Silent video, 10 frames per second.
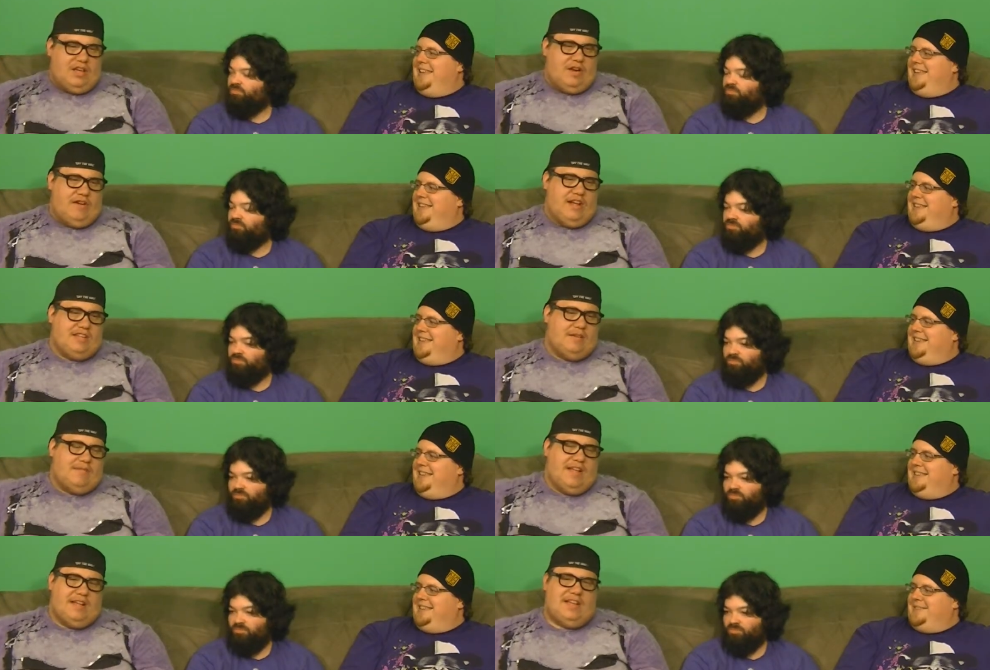Speaker 1: You know, he ends
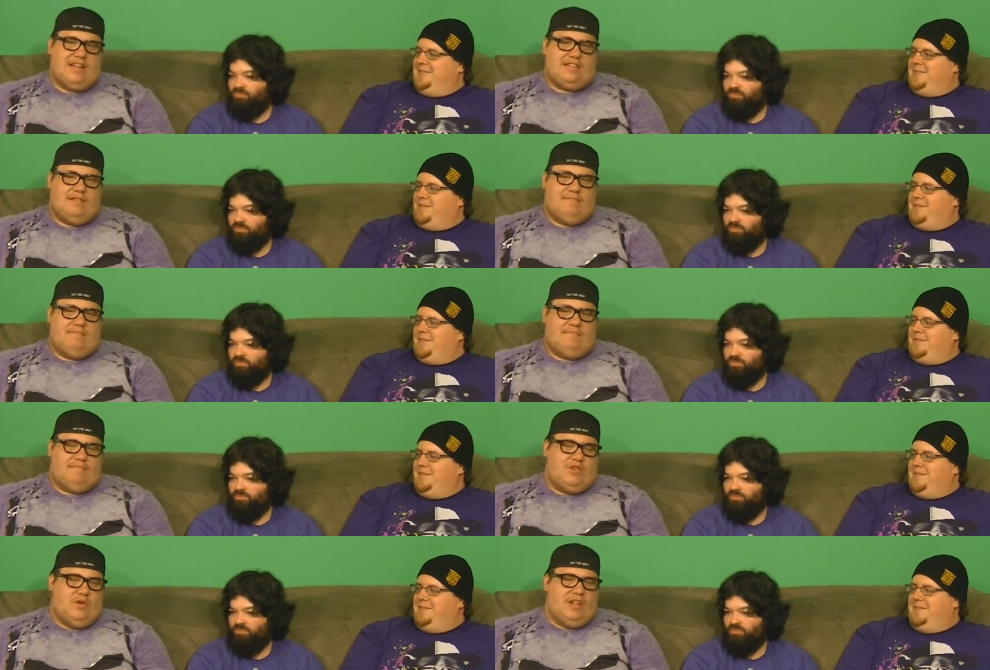up getting, he ends up
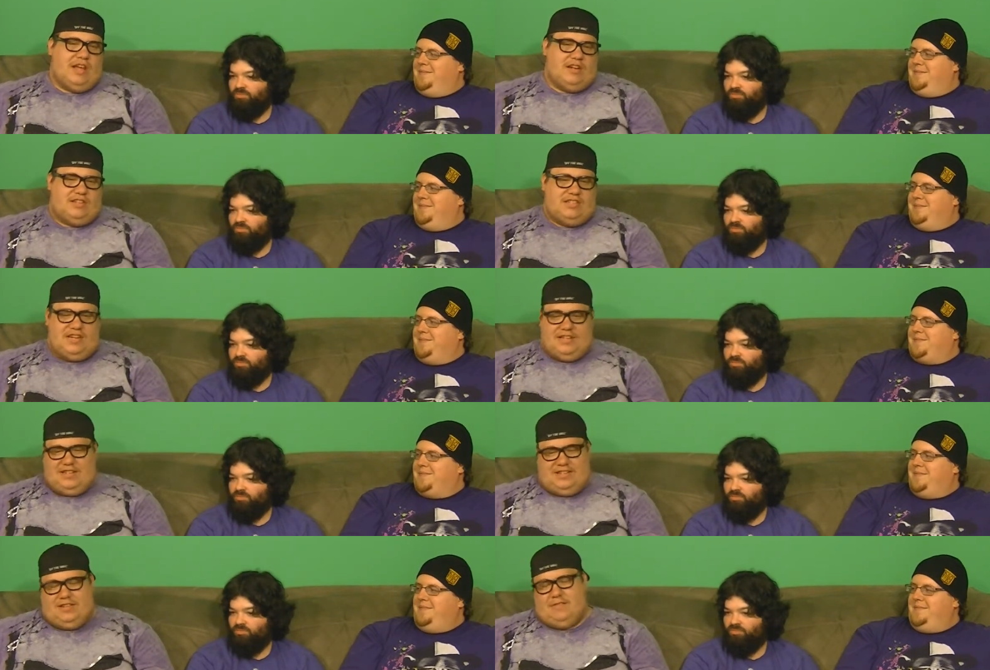doing a lot of
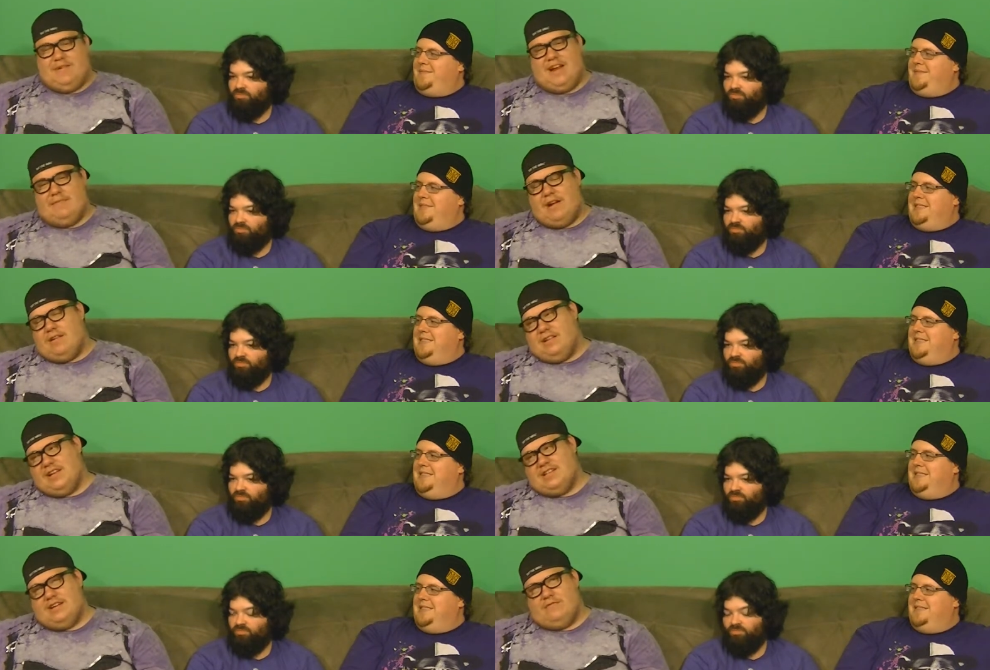shit to just look bad. I mean, I,
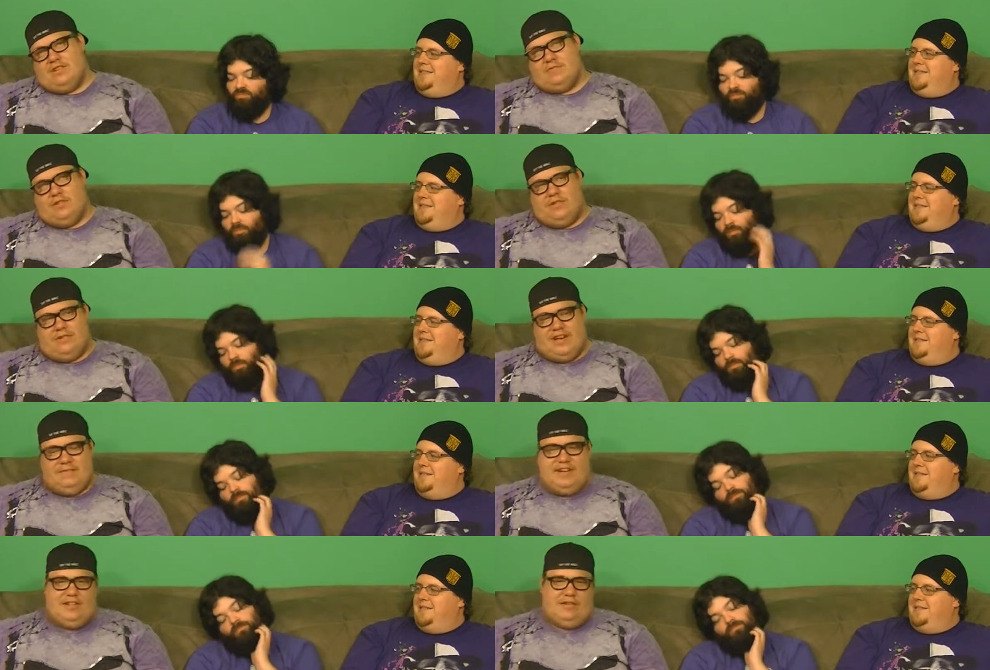like I said, I don't want to spoil the whole
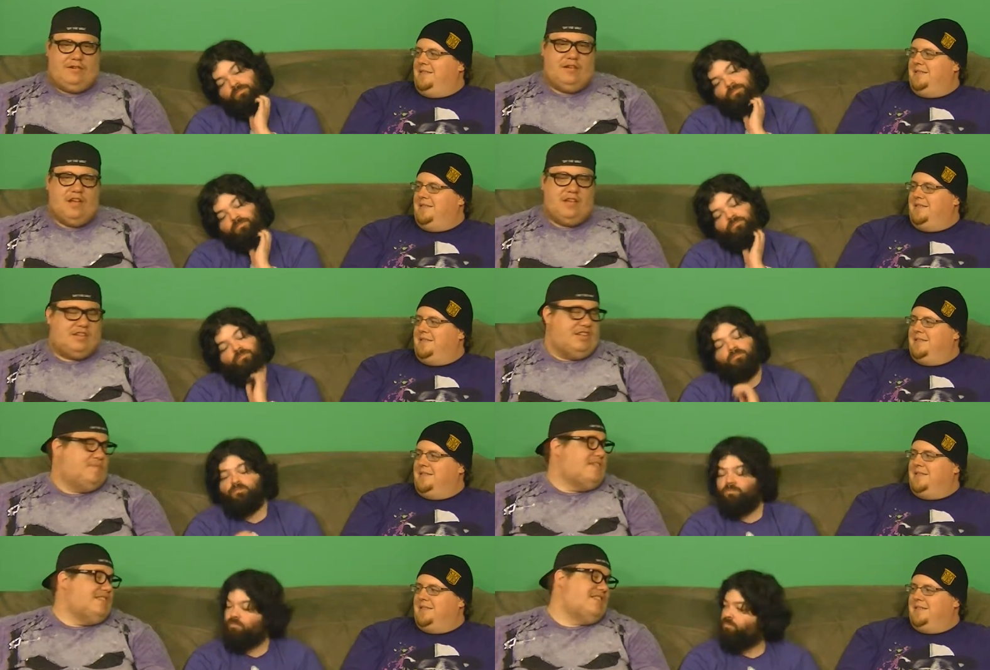game either, since,
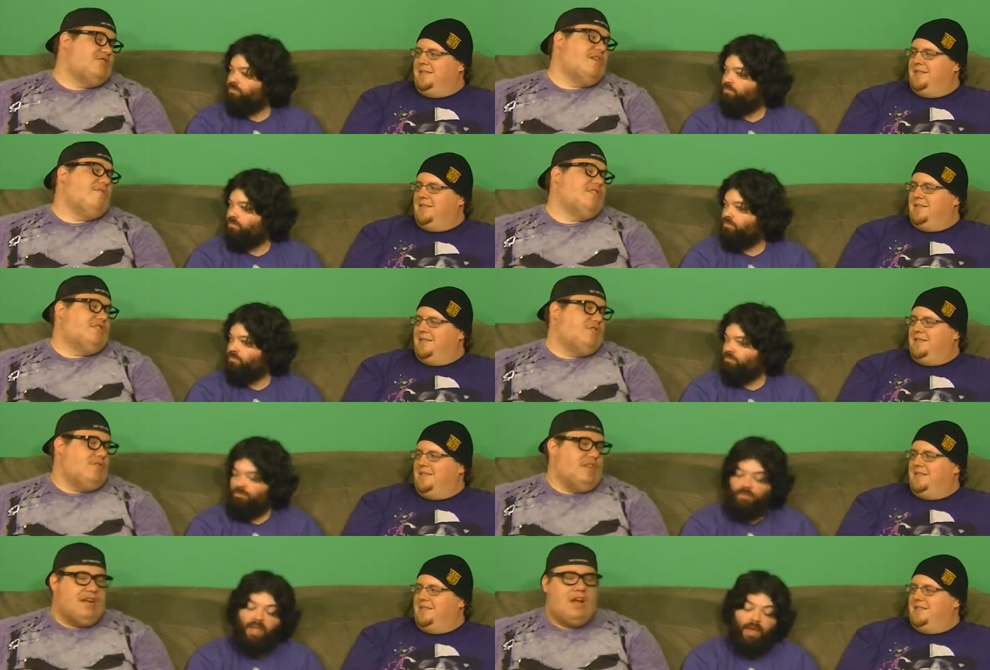especially since you haven't done
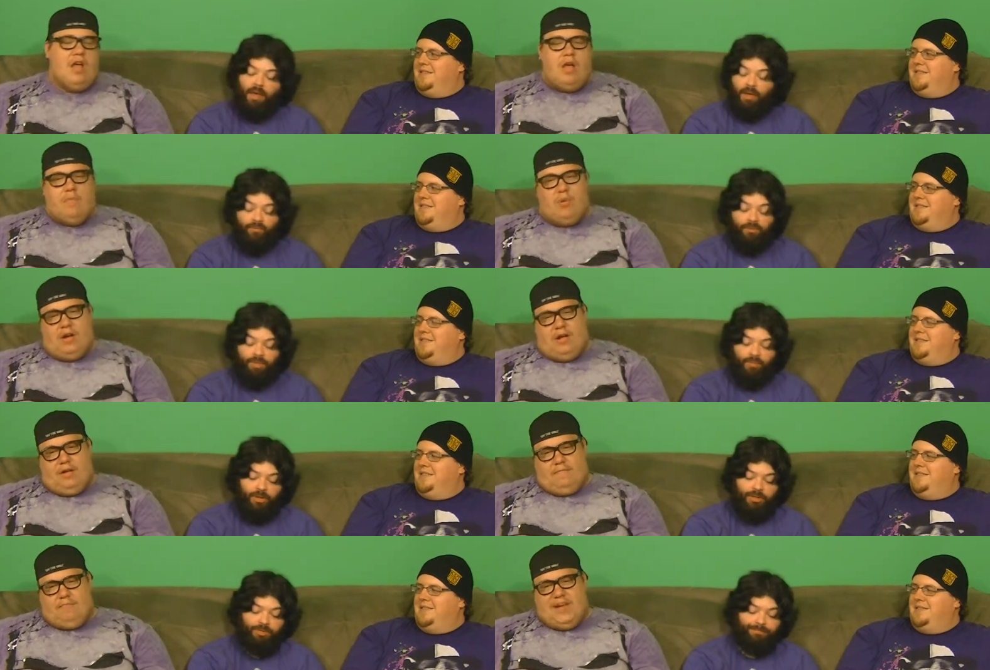storyline. Yeah. But
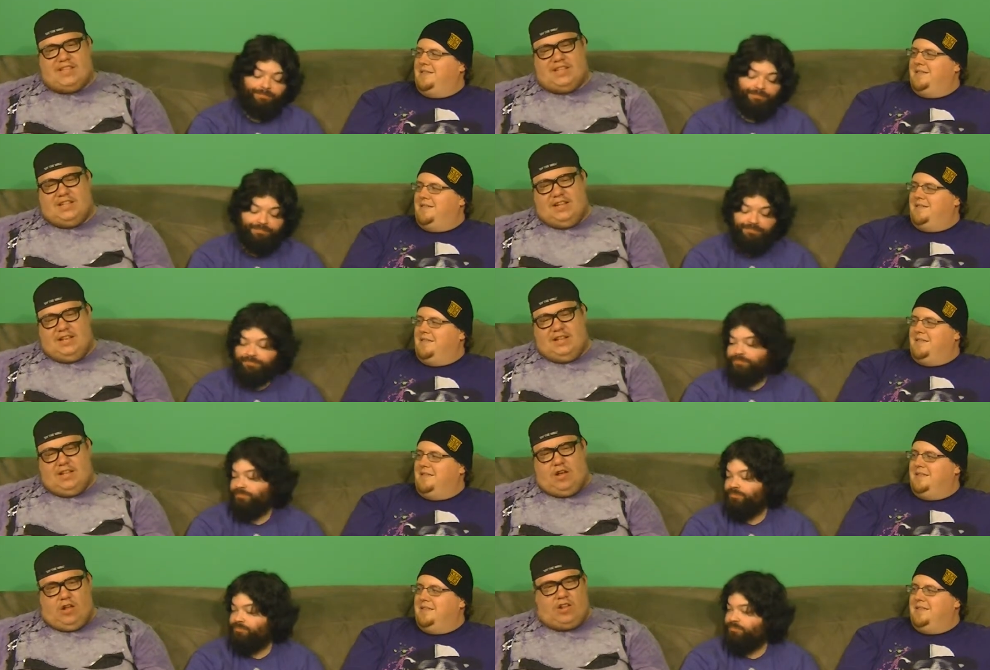um,
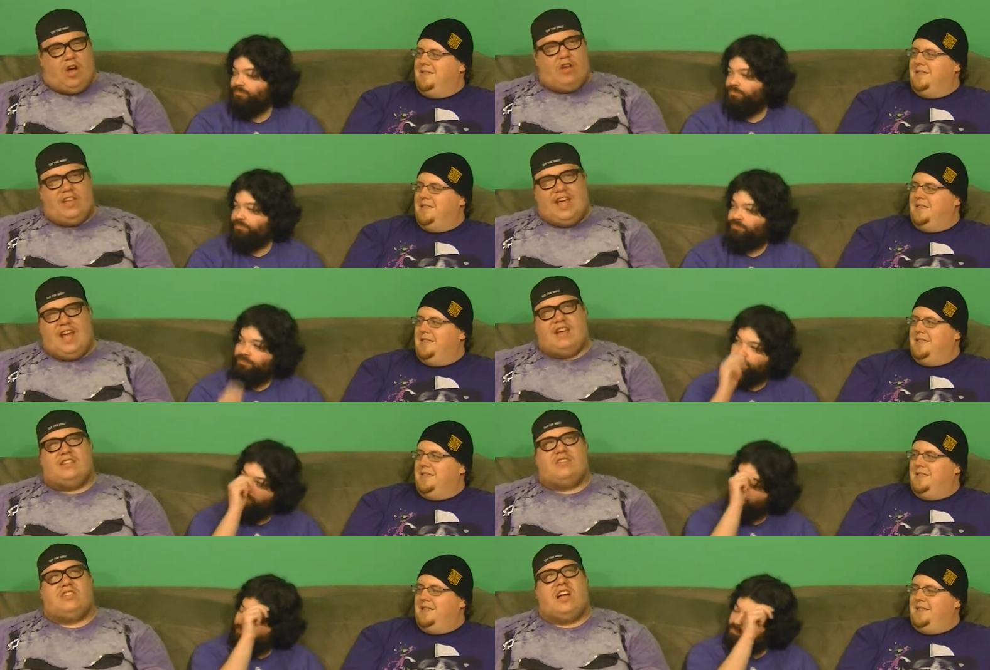basically, all, all, the
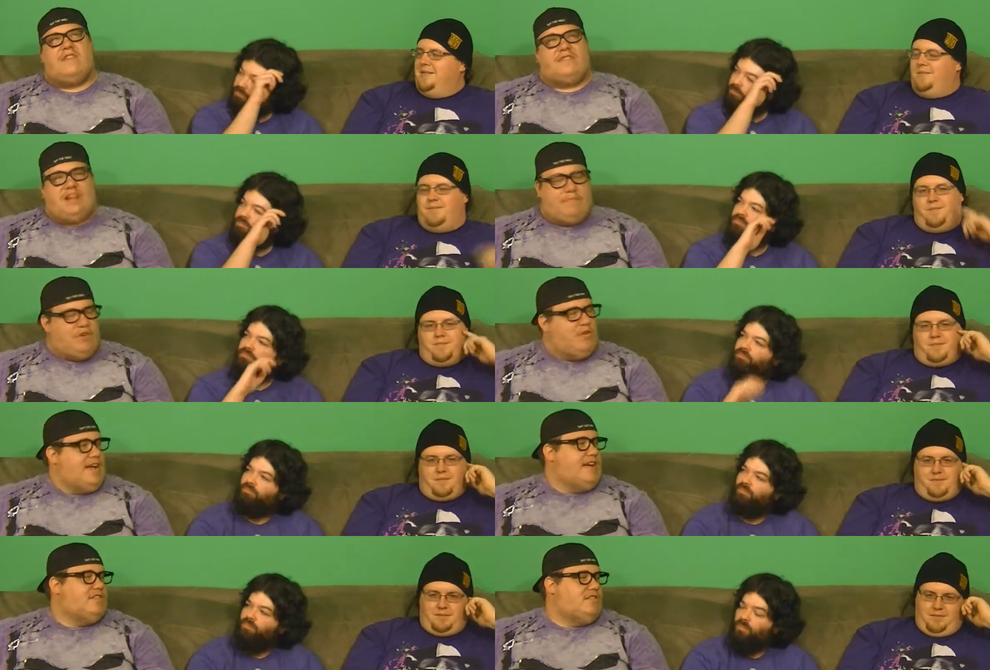gangs, there's a lot of typical
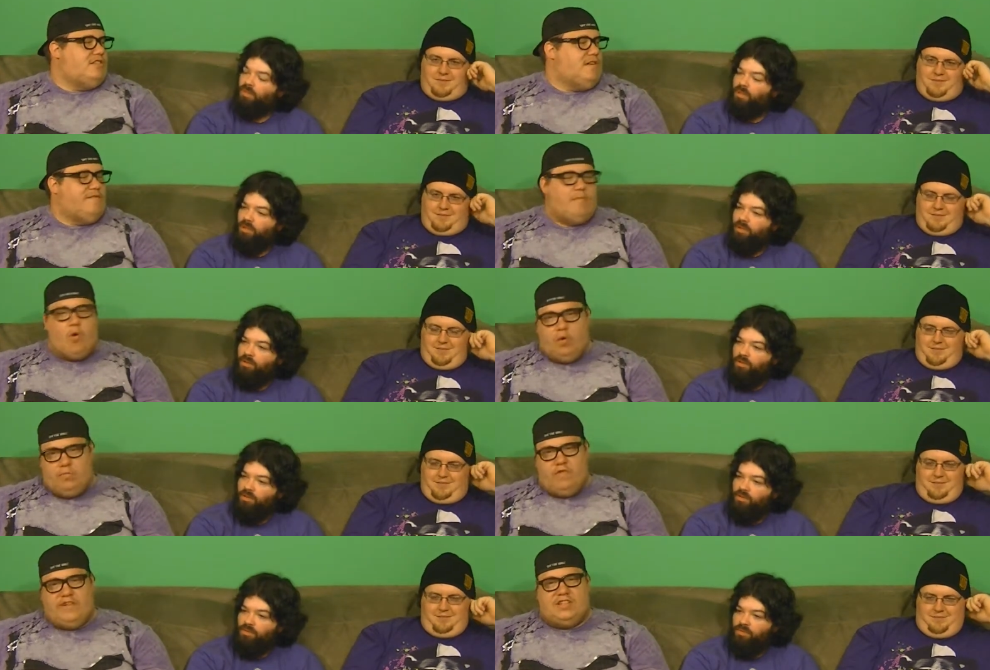gangster stuff from
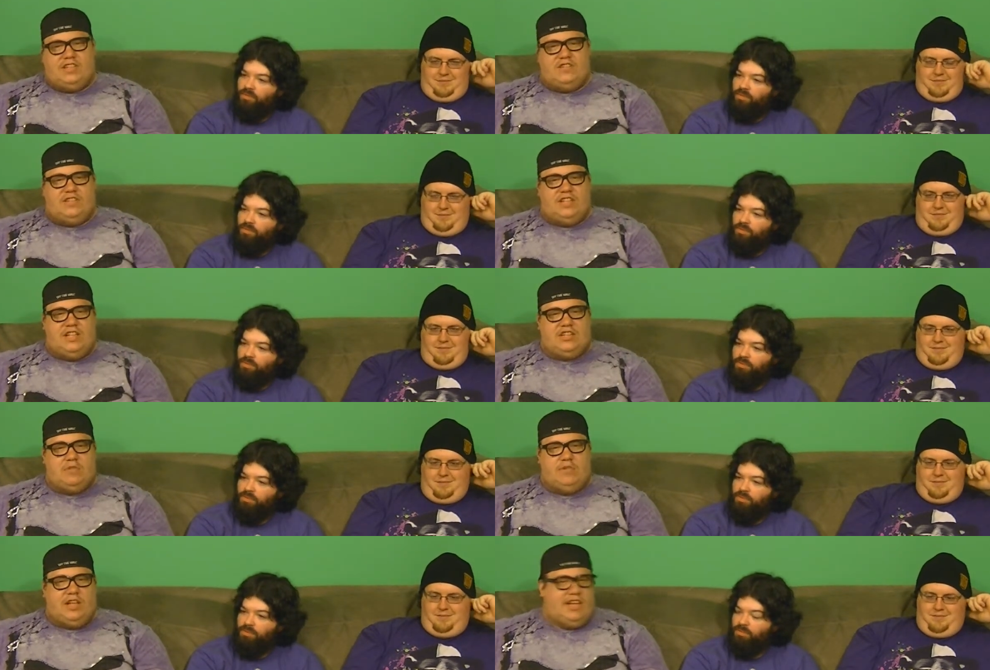old movies that you'd see that
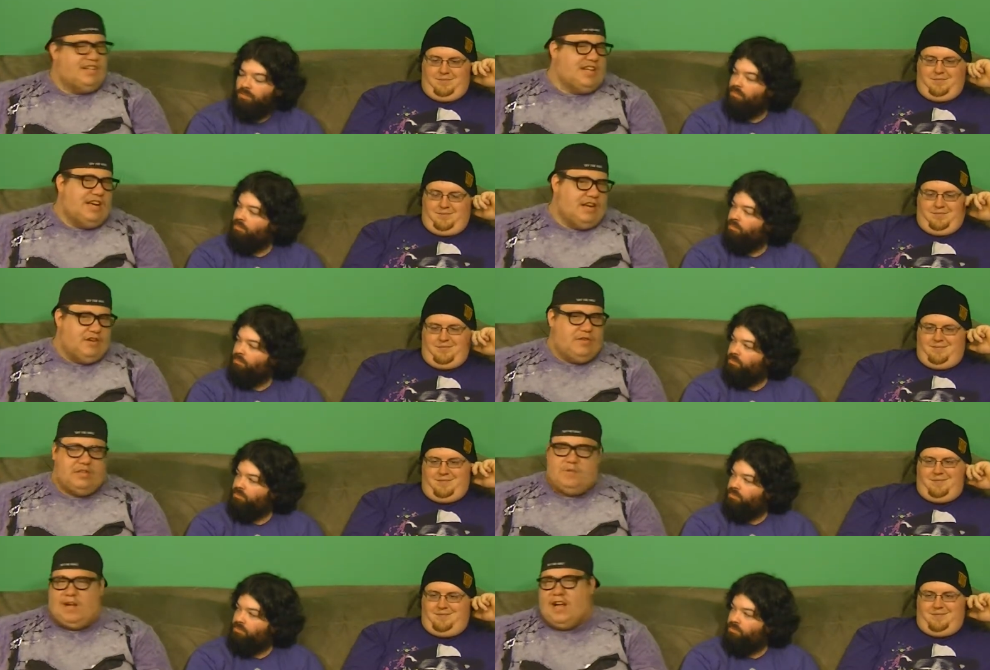you'd be like, he's not going to do this. Oh